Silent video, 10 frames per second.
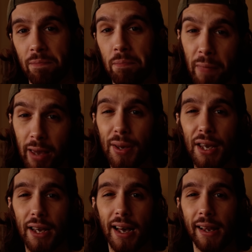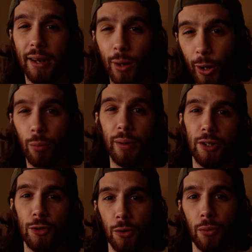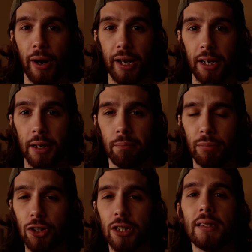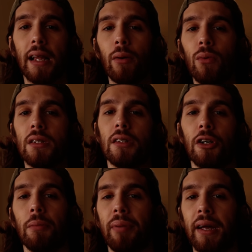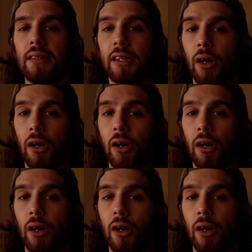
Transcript: Maybe a little bit too grainy. But just like we started painting